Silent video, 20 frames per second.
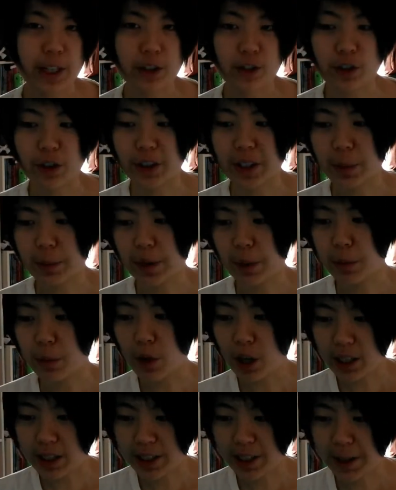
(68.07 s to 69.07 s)
journey, my
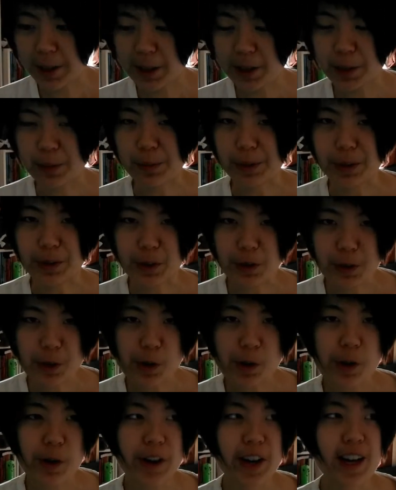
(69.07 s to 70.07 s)
process, and my
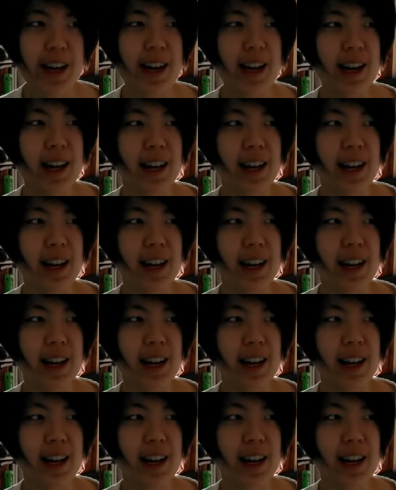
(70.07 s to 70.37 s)
story.